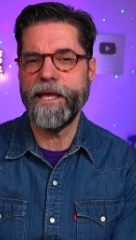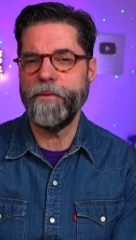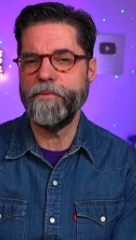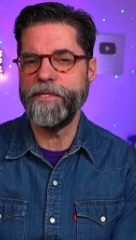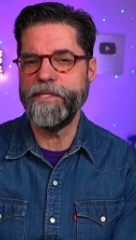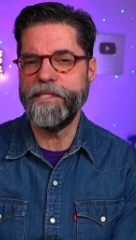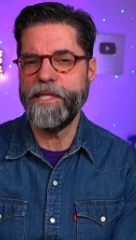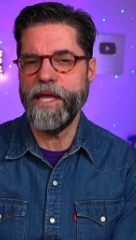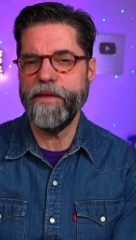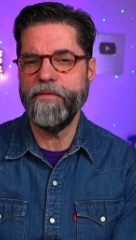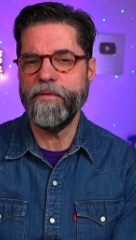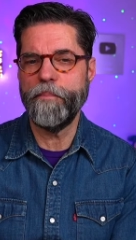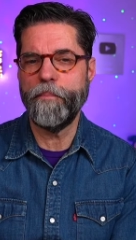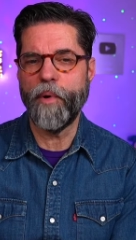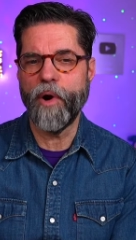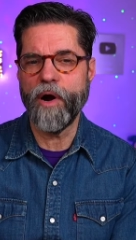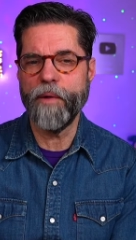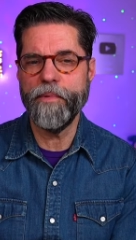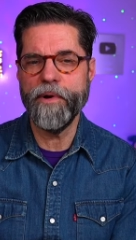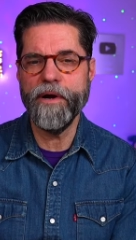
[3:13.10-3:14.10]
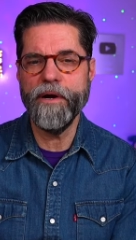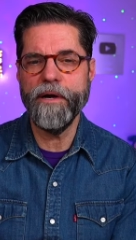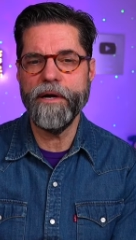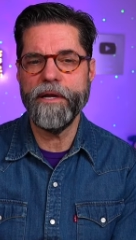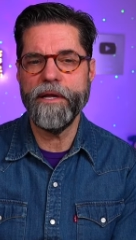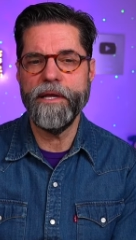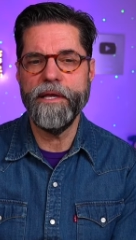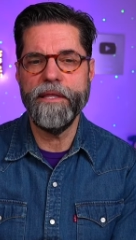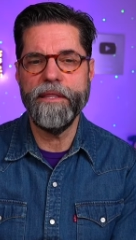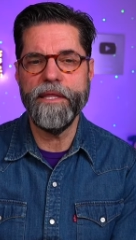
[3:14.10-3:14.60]
was David
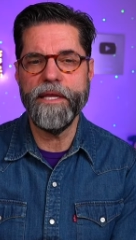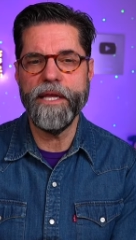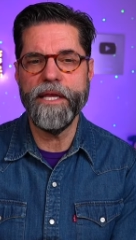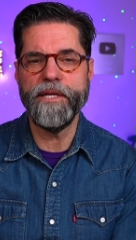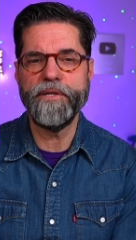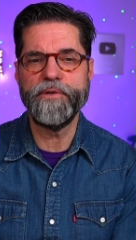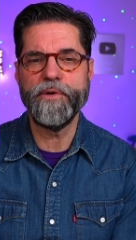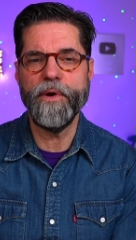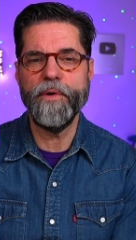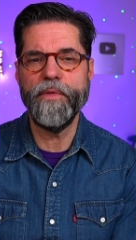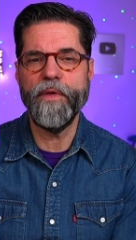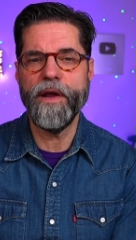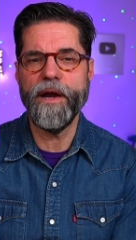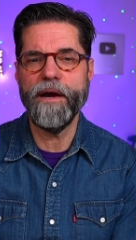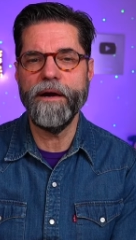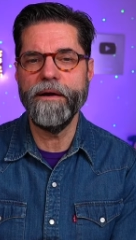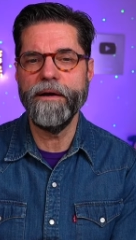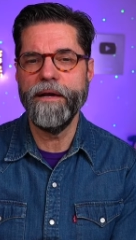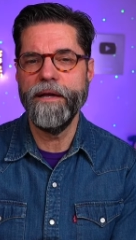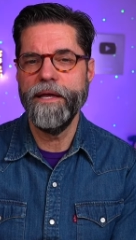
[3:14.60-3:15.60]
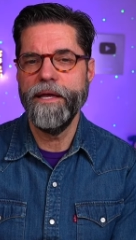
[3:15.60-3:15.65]
Barber in the intro there.